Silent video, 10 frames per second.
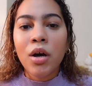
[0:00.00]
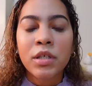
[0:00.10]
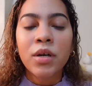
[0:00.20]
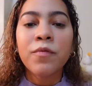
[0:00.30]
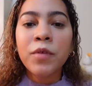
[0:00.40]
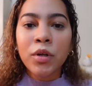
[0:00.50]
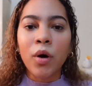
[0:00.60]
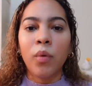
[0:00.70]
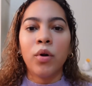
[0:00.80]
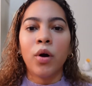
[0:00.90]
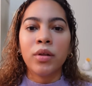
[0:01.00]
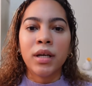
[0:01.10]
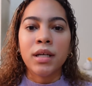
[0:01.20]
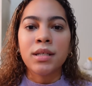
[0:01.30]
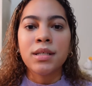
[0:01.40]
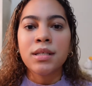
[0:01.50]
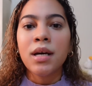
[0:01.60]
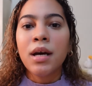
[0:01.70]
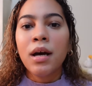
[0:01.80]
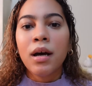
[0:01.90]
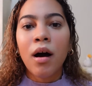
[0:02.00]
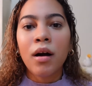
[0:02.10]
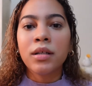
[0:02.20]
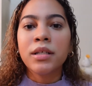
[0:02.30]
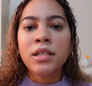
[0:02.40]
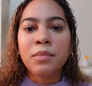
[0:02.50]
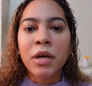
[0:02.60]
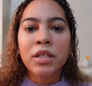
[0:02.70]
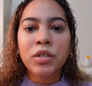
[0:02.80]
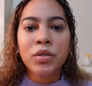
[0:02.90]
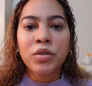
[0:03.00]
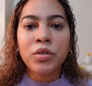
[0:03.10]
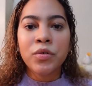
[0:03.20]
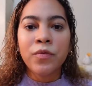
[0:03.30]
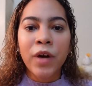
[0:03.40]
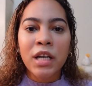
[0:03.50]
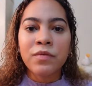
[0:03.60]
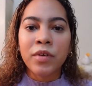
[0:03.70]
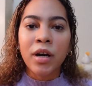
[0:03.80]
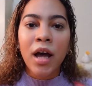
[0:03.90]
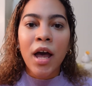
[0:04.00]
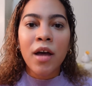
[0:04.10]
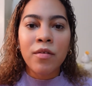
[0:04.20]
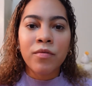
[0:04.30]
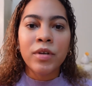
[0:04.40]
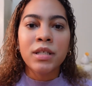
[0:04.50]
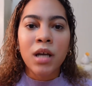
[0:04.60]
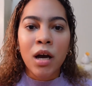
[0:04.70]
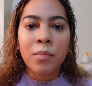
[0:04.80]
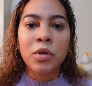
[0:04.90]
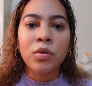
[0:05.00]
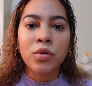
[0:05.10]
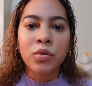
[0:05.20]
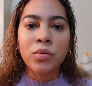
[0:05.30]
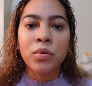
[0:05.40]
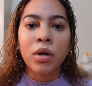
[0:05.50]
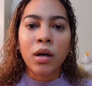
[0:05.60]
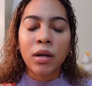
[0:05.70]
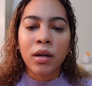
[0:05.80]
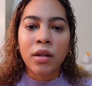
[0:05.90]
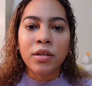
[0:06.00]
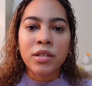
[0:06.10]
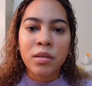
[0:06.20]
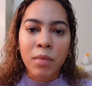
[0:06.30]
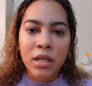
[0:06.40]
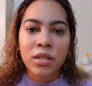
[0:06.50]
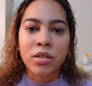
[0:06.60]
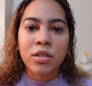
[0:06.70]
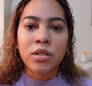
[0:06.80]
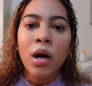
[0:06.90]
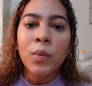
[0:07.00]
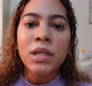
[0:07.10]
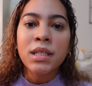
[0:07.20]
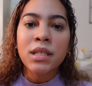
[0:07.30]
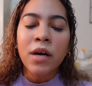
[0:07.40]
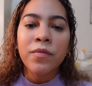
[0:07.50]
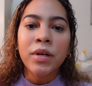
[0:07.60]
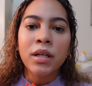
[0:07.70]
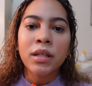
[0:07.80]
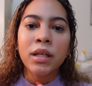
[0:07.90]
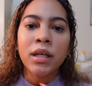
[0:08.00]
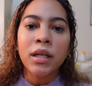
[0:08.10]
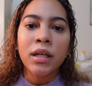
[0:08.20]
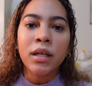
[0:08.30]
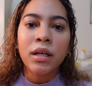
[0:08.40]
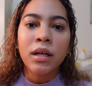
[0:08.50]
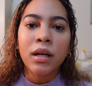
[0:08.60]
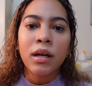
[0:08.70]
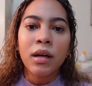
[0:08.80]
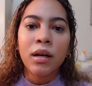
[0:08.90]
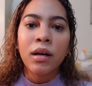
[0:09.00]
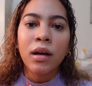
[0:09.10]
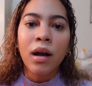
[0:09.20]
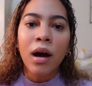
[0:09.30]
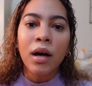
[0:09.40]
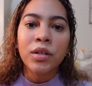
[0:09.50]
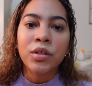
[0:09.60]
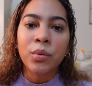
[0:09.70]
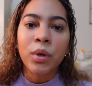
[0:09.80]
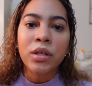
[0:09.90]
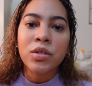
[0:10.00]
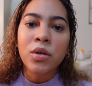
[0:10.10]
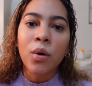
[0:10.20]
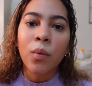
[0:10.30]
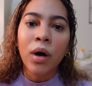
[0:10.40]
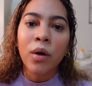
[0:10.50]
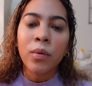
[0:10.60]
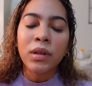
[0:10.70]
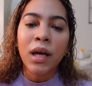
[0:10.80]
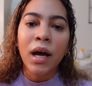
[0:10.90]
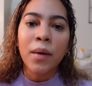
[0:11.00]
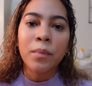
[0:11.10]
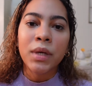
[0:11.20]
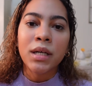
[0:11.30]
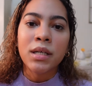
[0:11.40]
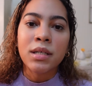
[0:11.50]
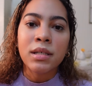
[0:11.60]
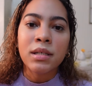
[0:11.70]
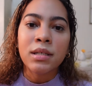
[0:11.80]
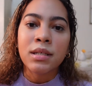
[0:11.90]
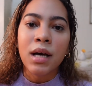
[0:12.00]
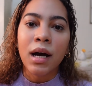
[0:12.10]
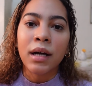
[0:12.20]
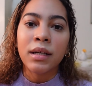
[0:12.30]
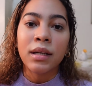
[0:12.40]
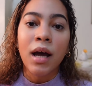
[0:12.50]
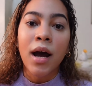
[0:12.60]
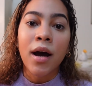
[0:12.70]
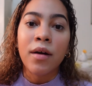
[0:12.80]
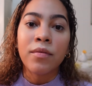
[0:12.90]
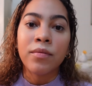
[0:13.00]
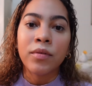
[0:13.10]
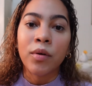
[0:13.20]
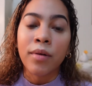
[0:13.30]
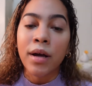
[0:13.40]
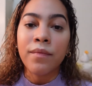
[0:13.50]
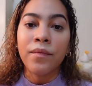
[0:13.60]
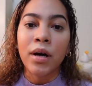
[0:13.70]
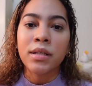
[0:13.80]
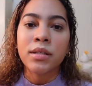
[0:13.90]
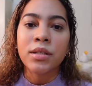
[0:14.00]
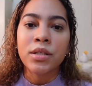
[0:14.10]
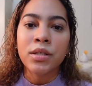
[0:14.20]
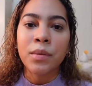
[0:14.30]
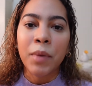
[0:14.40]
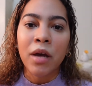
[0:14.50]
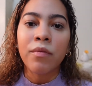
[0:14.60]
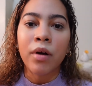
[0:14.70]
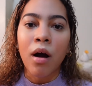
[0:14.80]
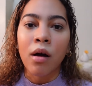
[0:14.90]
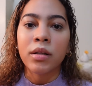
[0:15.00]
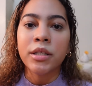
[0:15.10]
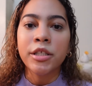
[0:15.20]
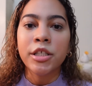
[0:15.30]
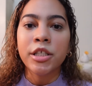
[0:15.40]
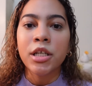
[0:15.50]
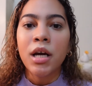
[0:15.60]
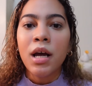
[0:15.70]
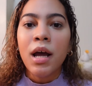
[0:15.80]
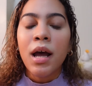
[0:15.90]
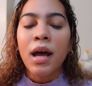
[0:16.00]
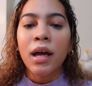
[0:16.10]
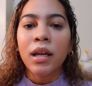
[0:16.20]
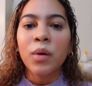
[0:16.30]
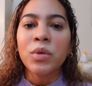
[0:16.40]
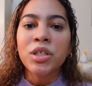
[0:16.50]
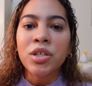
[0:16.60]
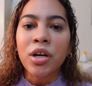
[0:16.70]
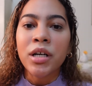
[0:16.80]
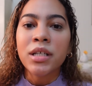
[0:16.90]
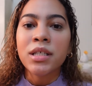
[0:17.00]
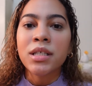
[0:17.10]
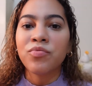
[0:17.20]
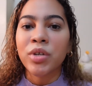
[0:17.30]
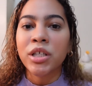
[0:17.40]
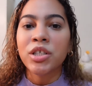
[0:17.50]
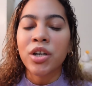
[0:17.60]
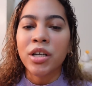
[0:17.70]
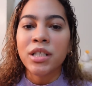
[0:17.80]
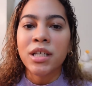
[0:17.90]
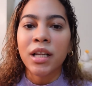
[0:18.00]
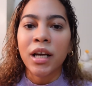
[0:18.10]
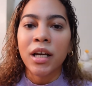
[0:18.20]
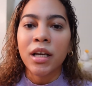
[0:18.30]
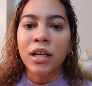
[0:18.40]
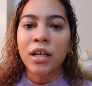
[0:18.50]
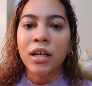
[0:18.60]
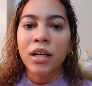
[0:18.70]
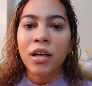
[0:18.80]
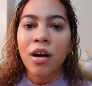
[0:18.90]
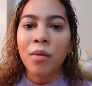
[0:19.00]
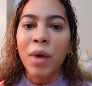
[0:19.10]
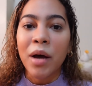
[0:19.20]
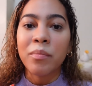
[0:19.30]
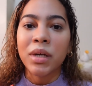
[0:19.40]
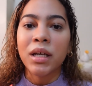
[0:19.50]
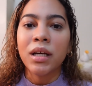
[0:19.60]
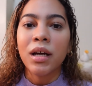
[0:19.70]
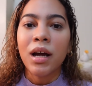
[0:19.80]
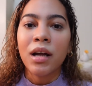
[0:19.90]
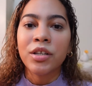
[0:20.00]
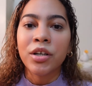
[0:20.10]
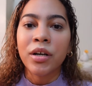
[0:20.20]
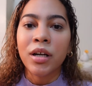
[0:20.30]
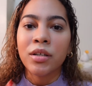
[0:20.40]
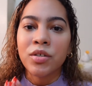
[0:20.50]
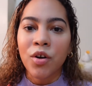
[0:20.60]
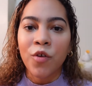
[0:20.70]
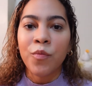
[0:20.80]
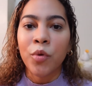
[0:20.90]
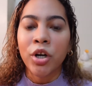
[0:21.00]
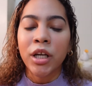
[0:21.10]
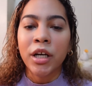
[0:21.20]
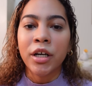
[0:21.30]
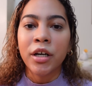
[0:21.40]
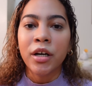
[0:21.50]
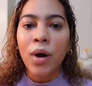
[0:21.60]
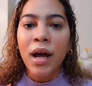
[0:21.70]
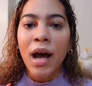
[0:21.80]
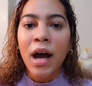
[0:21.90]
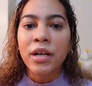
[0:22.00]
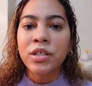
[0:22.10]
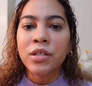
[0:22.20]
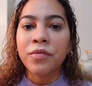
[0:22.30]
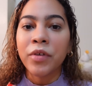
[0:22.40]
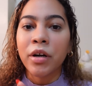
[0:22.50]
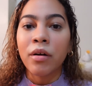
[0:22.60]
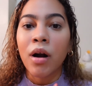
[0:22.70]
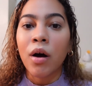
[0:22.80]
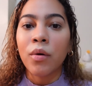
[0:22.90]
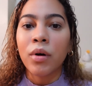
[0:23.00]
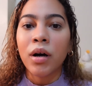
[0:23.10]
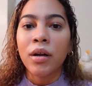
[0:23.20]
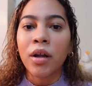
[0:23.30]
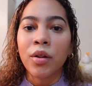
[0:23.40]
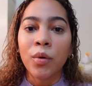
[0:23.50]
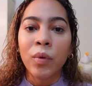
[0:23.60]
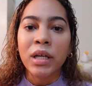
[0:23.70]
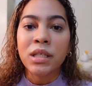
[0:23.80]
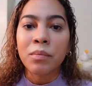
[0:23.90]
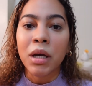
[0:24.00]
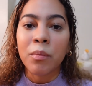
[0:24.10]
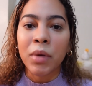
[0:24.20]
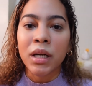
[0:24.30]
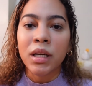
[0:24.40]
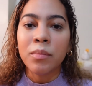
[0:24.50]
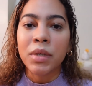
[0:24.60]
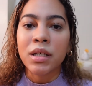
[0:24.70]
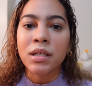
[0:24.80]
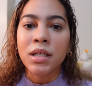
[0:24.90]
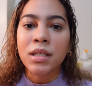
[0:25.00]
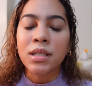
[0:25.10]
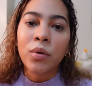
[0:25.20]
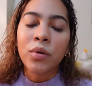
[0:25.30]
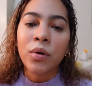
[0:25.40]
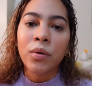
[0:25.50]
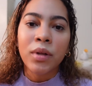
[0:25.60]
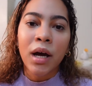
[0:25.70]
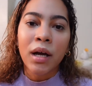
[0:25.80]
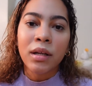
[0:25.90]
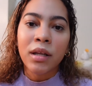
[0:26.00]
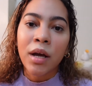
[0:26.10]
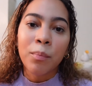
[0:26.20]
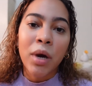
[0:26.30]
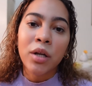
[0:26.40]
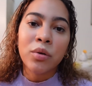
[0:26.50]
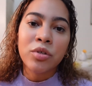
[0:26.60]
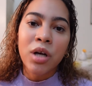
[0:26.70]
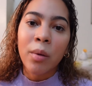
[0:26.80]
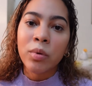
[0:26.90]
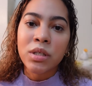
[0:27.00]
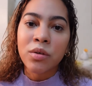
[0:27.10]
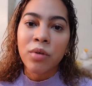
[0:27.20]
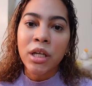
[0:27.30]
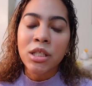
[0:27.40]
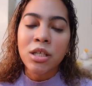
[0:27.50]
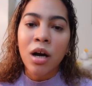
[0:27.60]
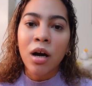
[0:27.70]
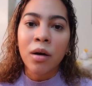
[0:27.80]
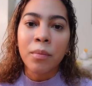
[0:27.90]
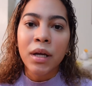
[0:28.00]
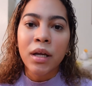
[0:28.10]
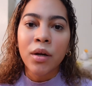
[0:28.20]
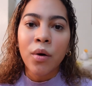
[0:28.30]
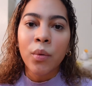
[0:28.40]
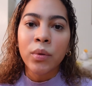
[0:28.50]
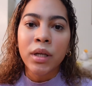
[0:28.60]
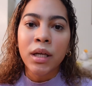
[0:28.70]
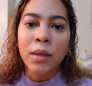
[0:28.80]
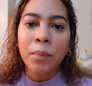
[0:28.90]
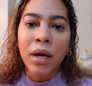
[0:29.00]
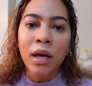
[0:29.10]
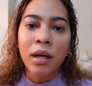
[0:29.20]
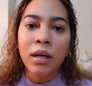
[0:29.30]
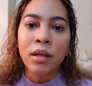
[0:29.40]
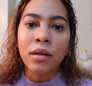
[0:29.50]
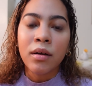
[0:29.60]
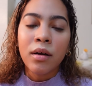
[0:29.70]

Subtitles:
So if you don't know this, college makes you do FAFSA every time you do another semester. I was definitely not doing so well with that because I didn't have the right funds to pay for college, and it was really starting to like come at me during sophomore year. So I had to figure out another way to make money because although that my new job was a great job, it only paid